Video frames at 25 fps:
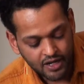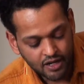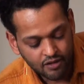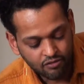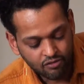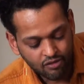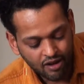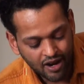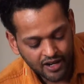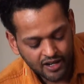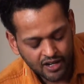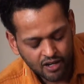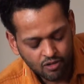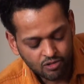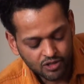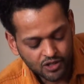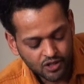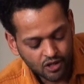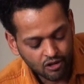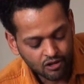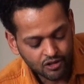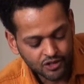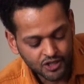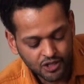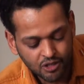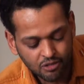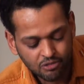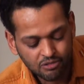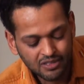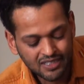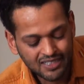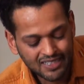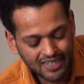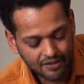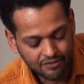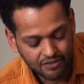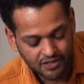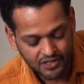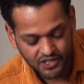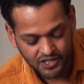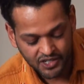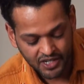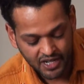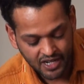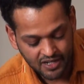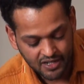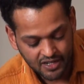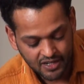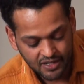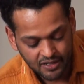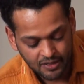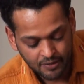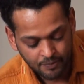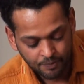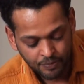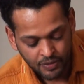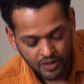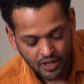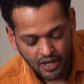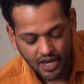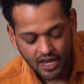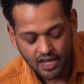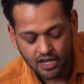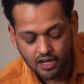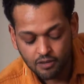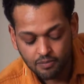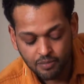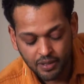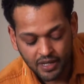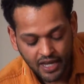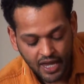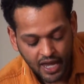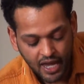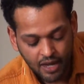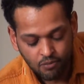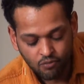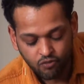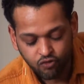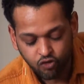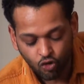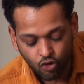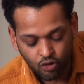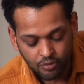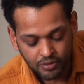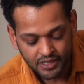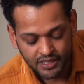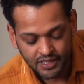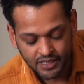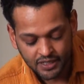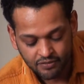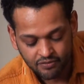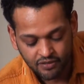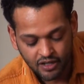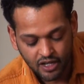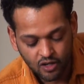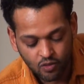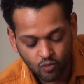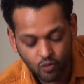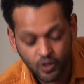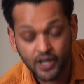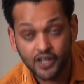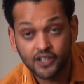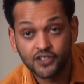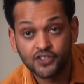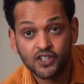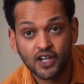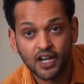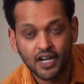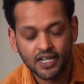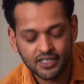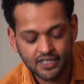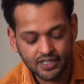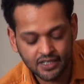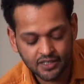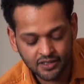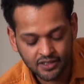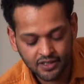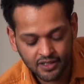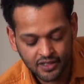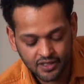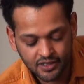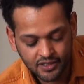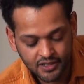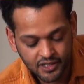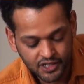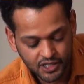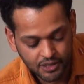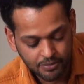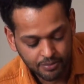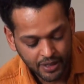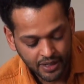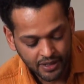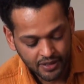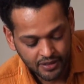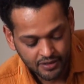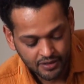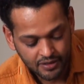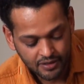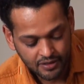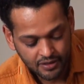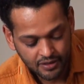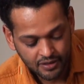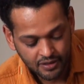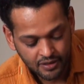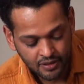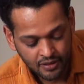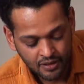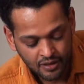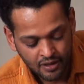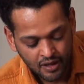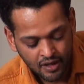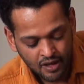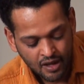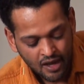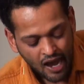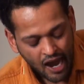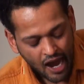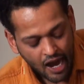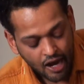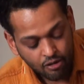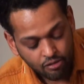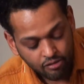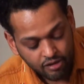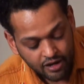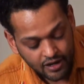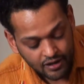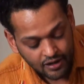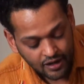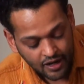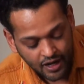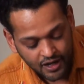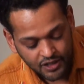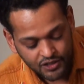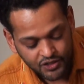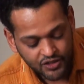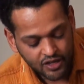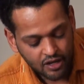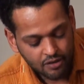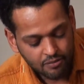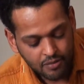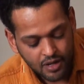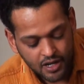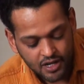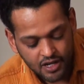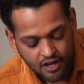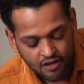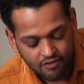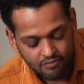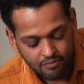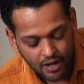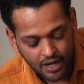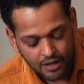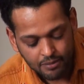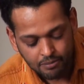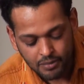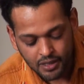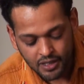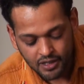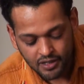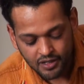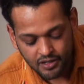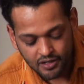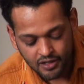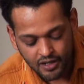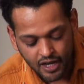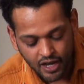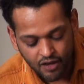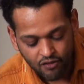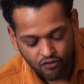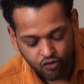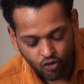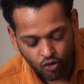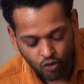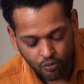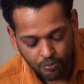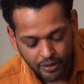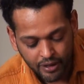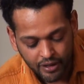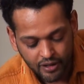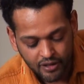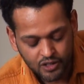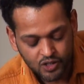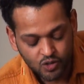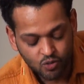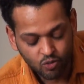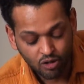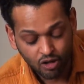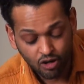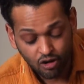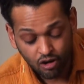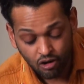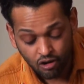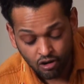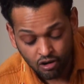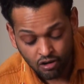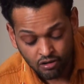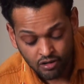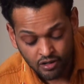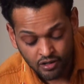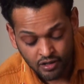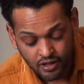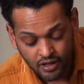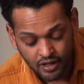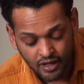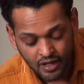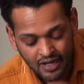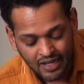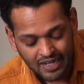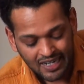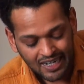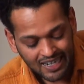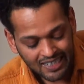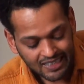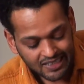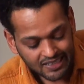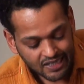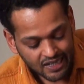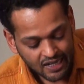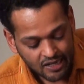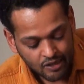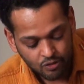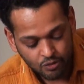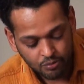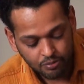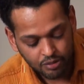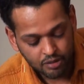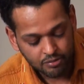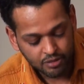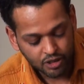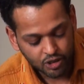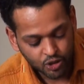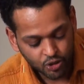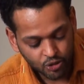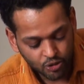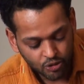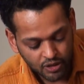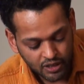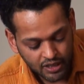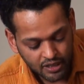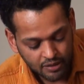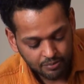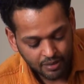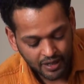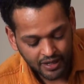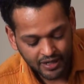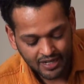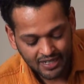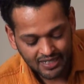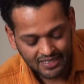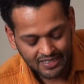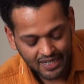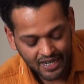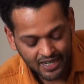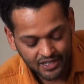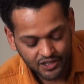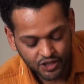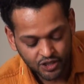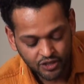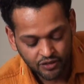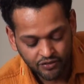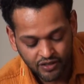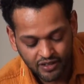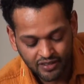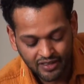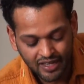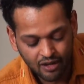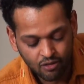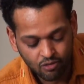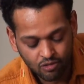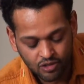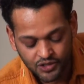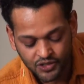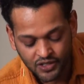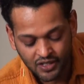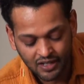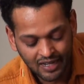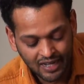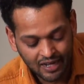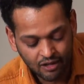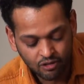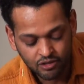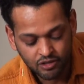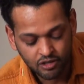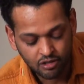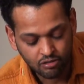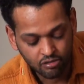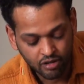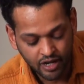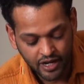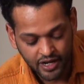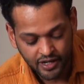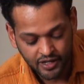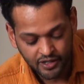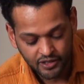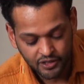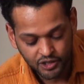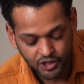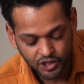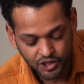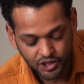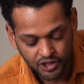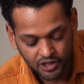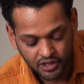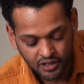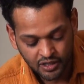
of writing was also devastating, and it became formative in ways I didn't anticipate. I realized that many of my immediate gay forebears were gone, cut down prematurely by a catastrophe that was allowed to rage.